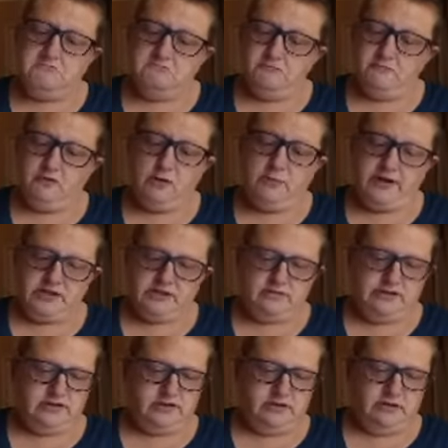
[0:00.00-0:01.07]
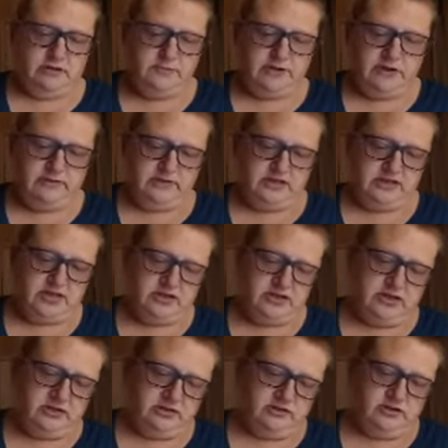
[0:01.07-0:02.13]
For best results, pair with Scentsy
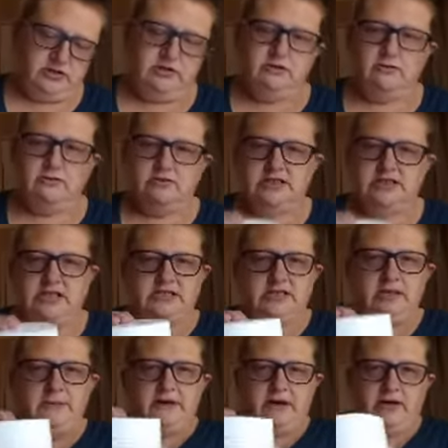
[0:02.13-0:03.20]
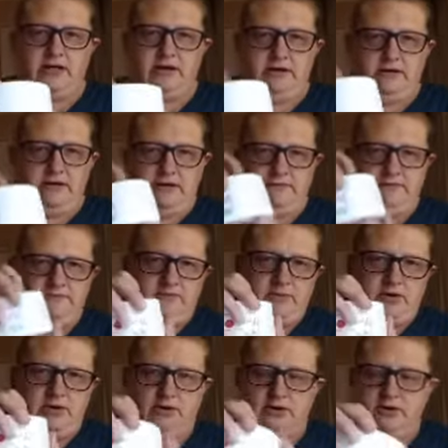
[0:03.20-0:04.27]
Lotion or Scentsy Body Cream.
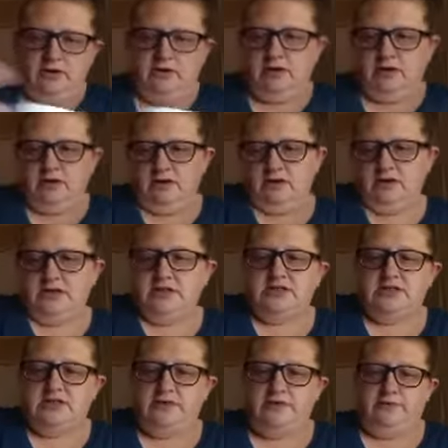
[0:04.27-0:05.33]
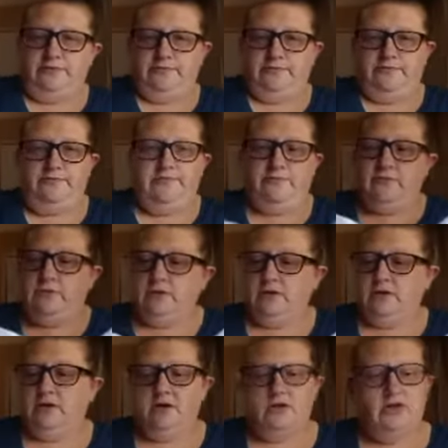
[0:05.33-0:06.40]
So,
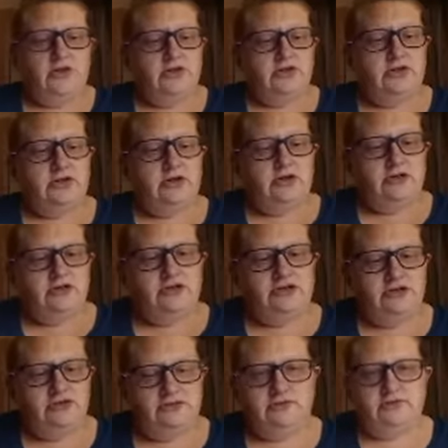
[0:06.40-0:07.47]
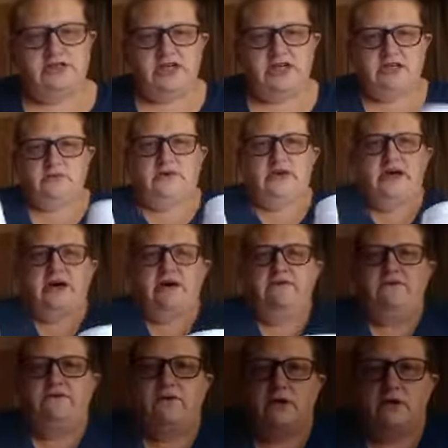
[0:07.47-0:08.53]
those are our two scents we have
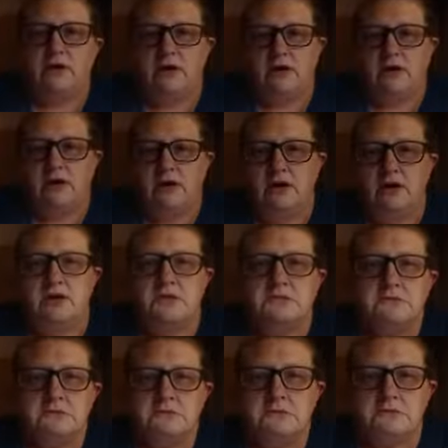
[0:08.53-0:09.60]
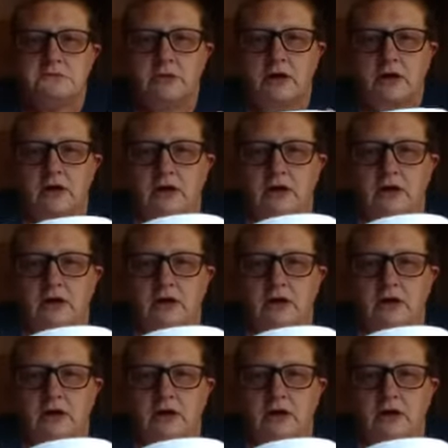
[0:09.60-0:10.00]
for our